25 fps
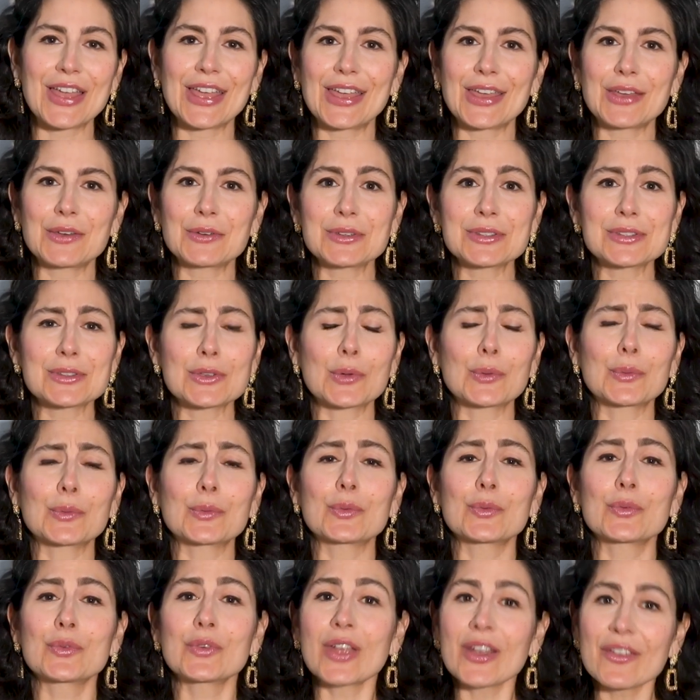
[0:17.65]
It was a
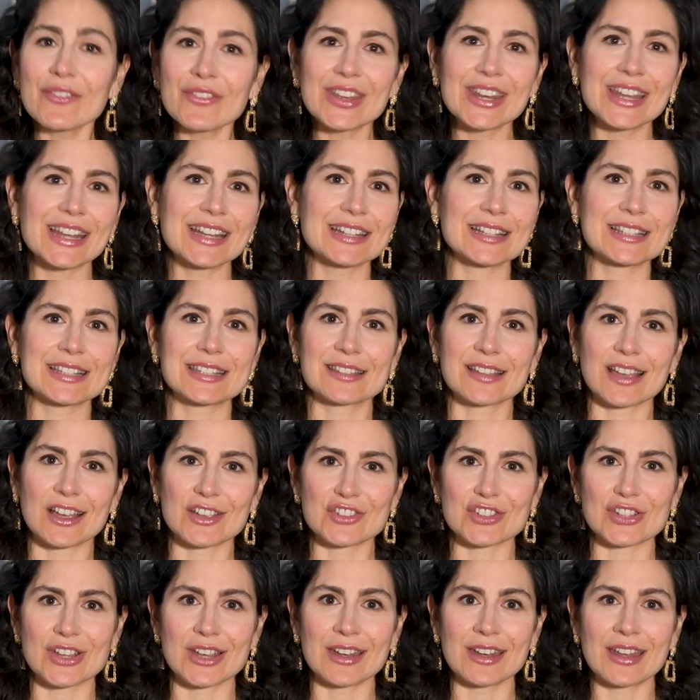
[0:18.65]
riveting
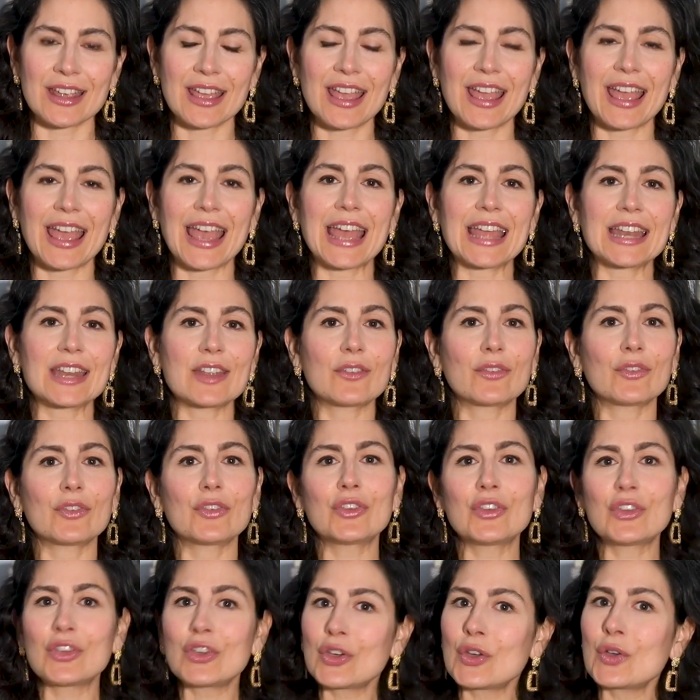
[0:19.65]
discussion. And if
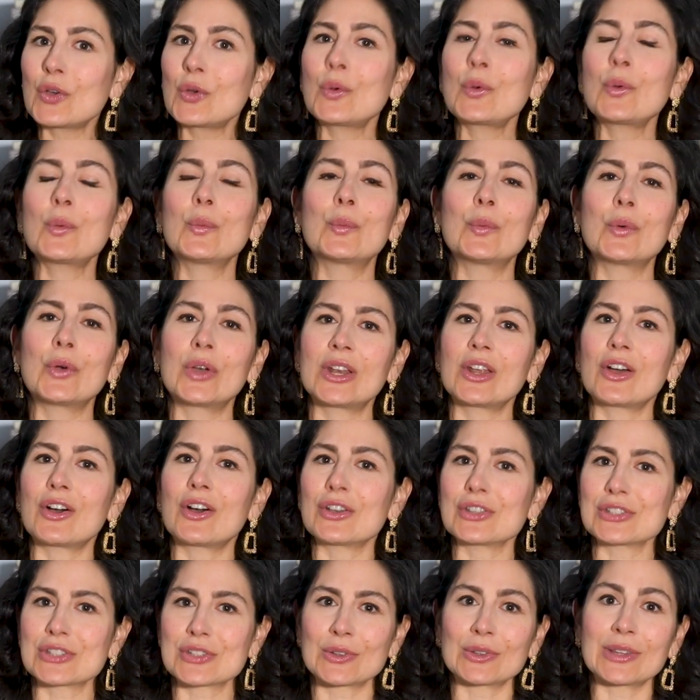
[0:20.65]
you would
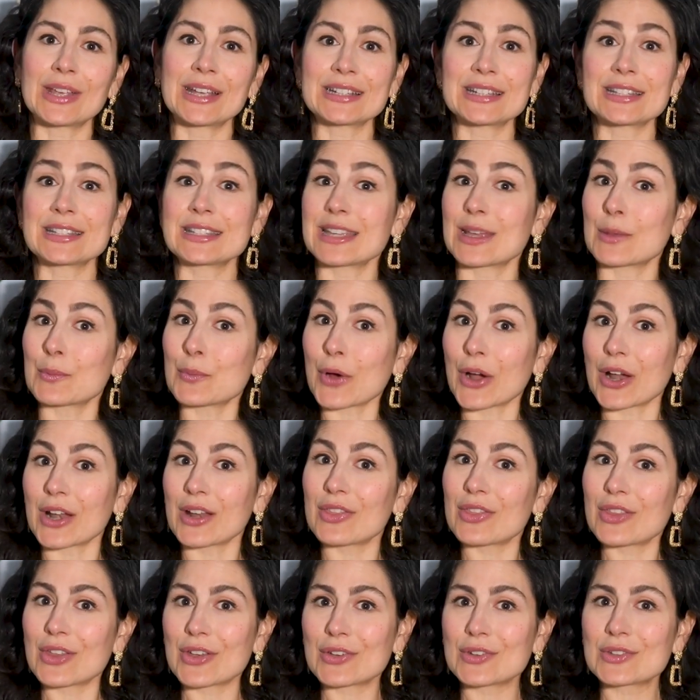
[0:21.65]
also like to take part
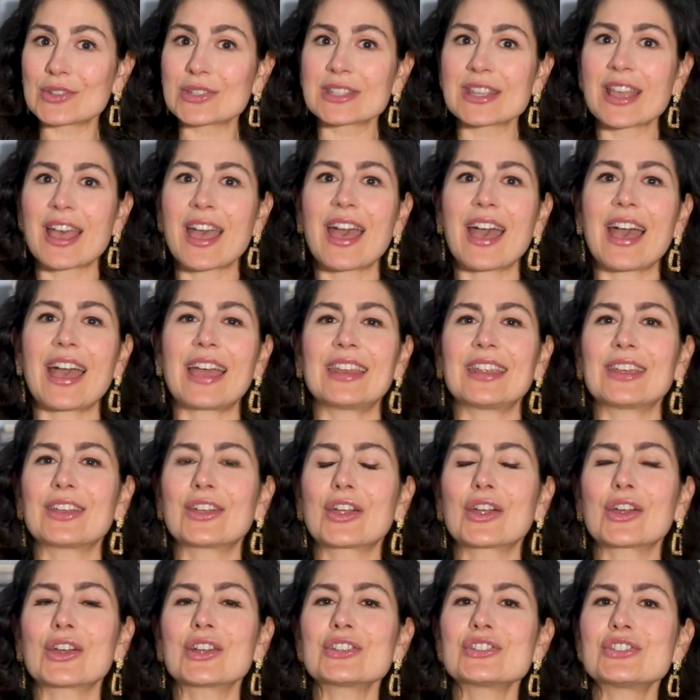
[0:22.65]
in those, I'd
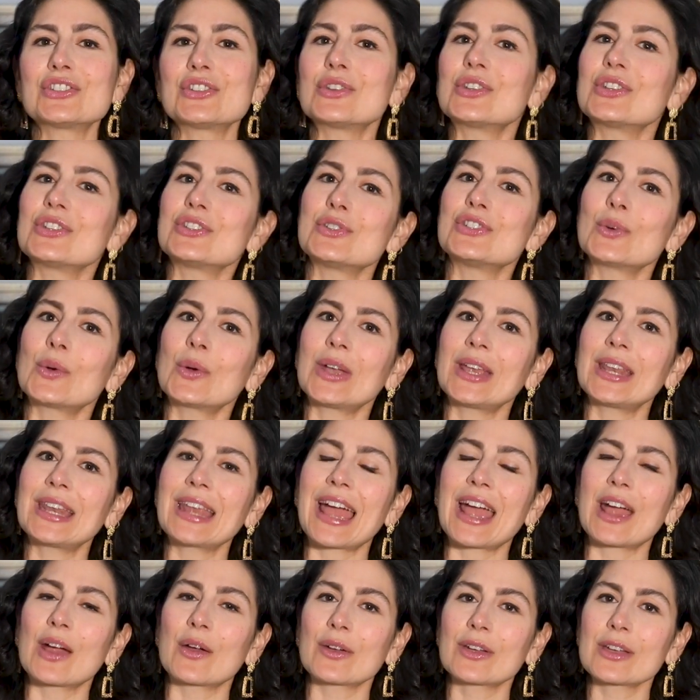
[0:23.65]
encourage you to join
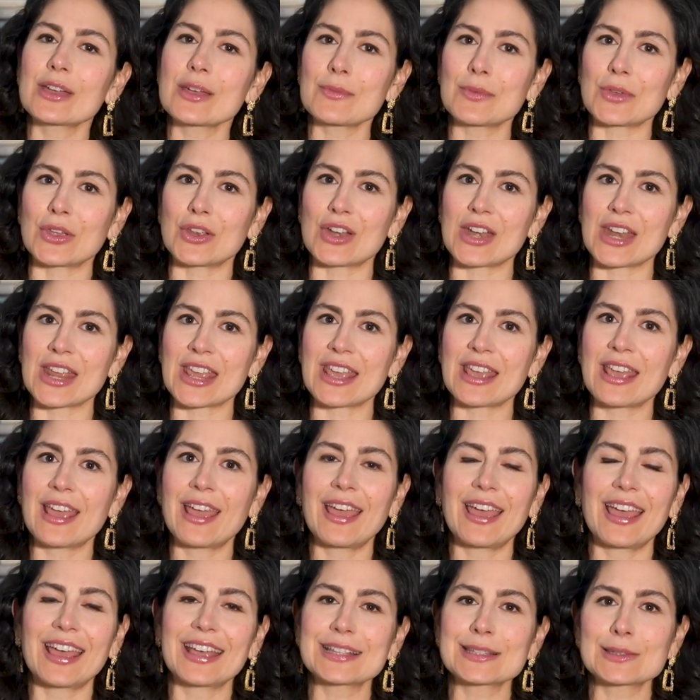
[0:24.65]
our community,
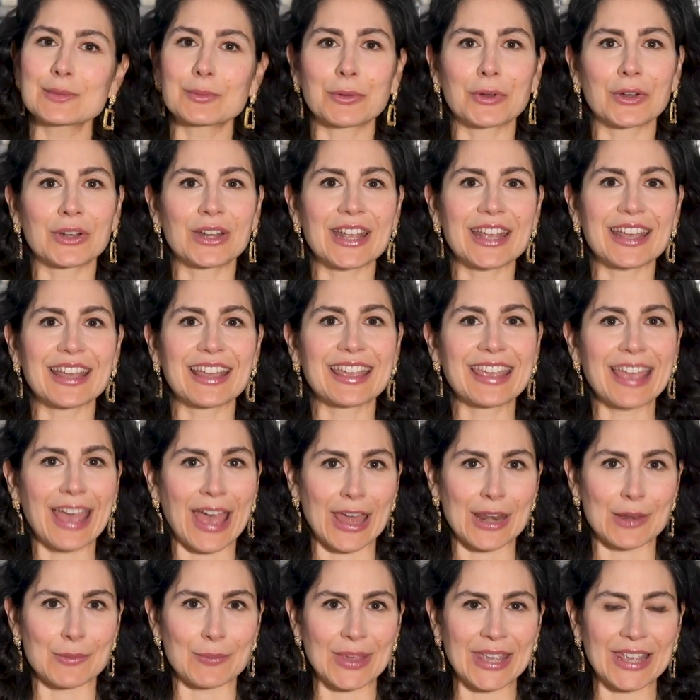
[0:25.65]
Explearning
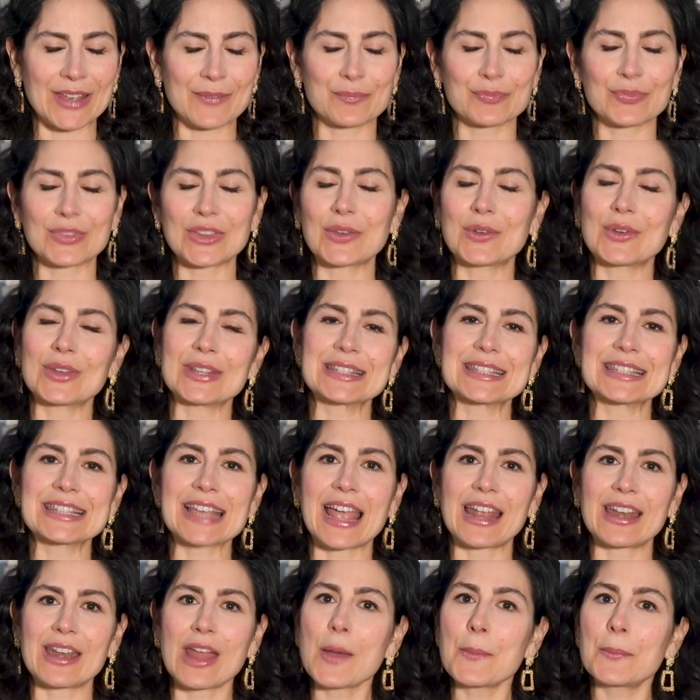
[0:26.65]
Academy. You can
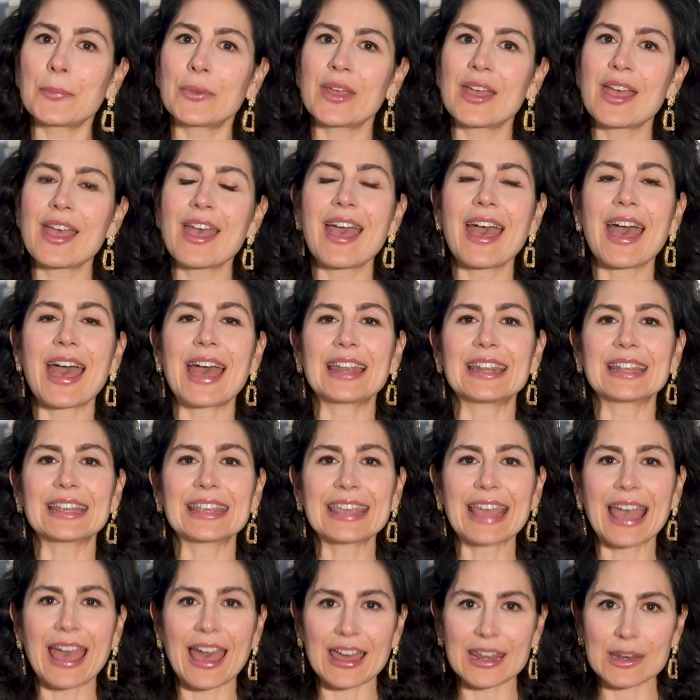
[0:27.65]
sign up at
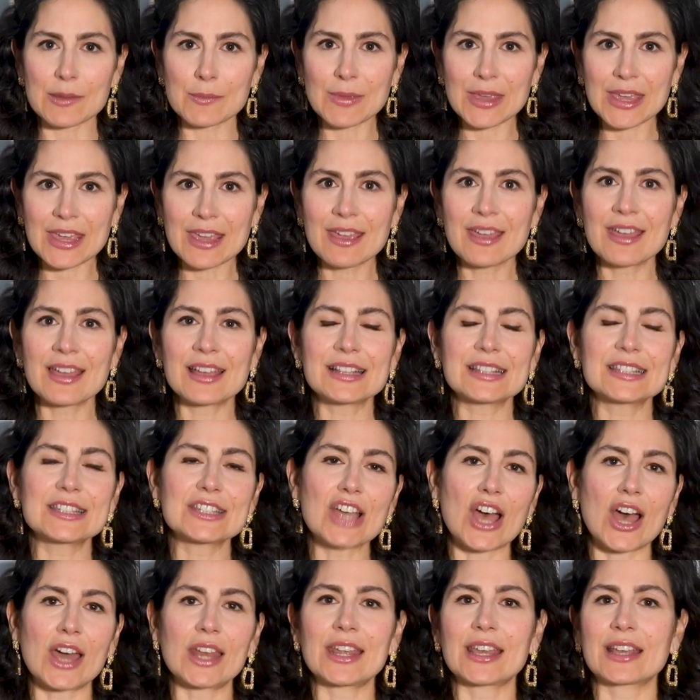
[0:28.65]
academy
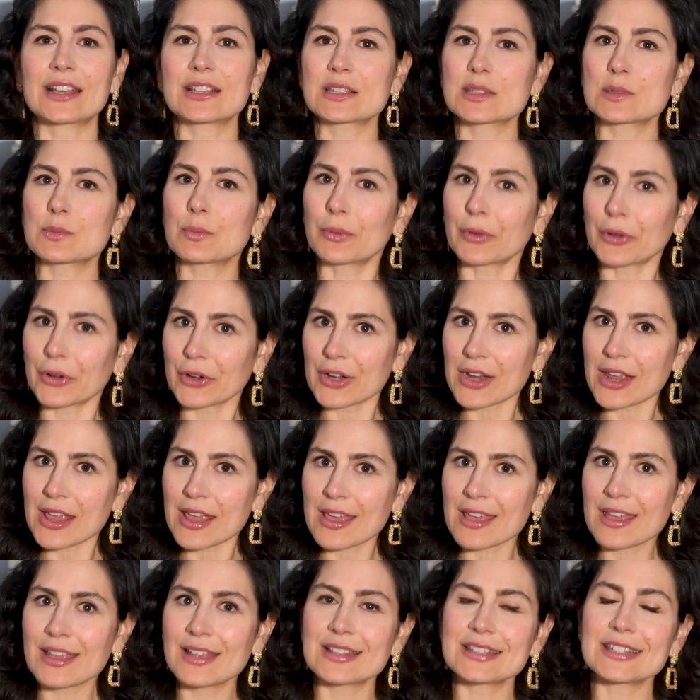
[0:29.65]

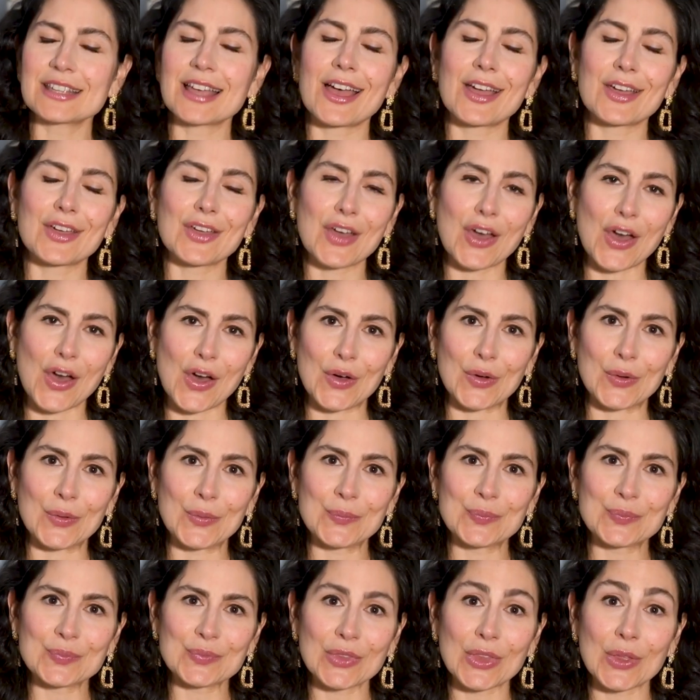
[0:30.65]

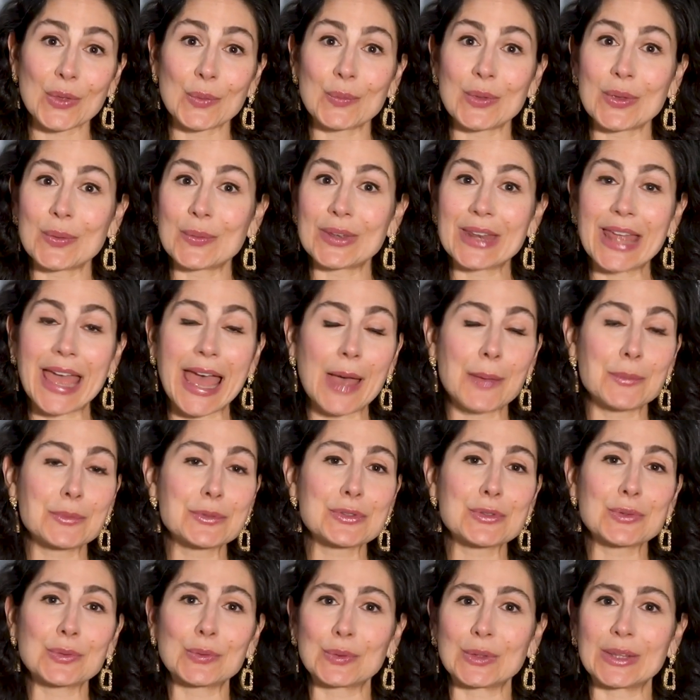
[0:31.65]
www.explearning.co. We would
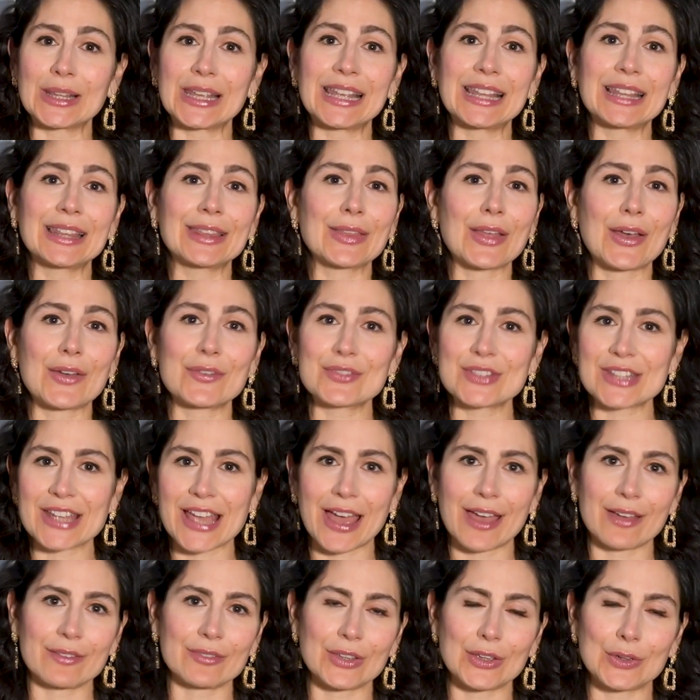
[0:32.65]
absolutely love to
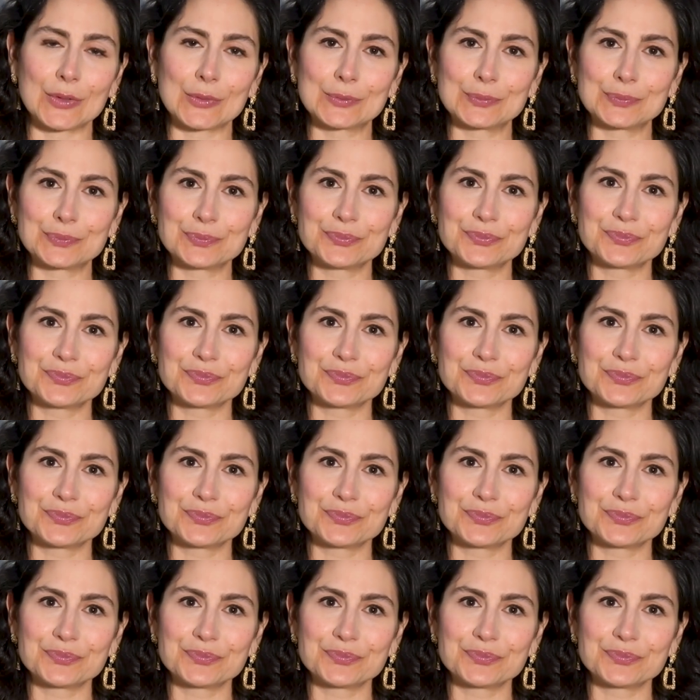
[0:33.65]
have you.